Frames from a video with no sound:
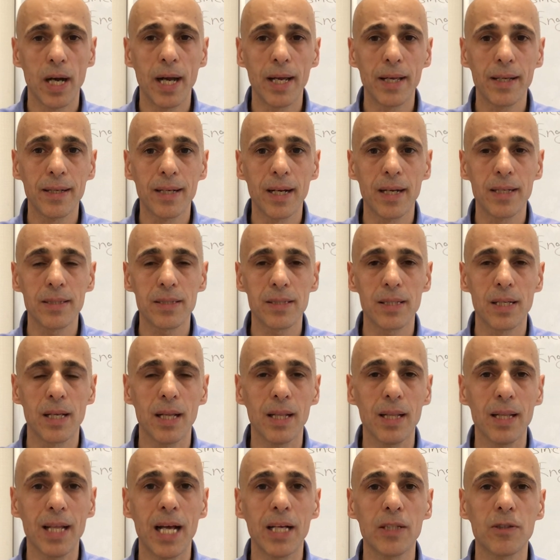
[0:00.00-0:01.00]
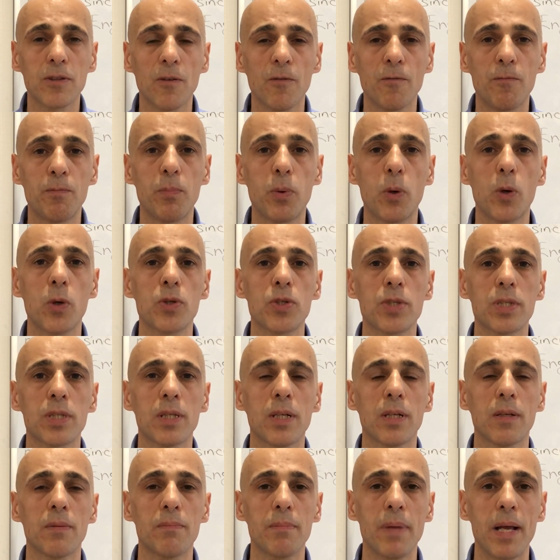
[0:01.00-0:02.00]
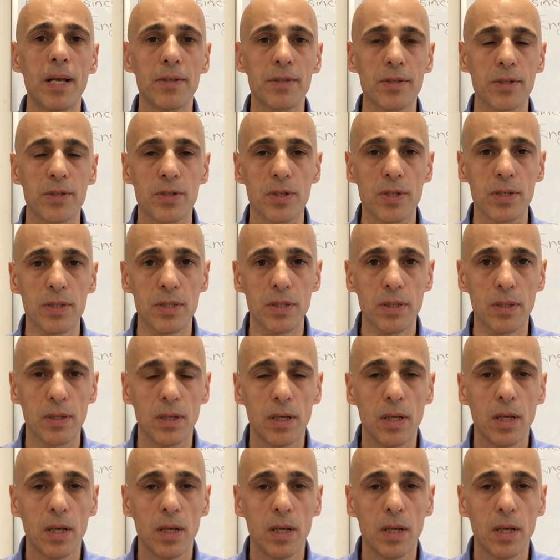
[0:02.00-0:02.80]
I got a lot of personal messages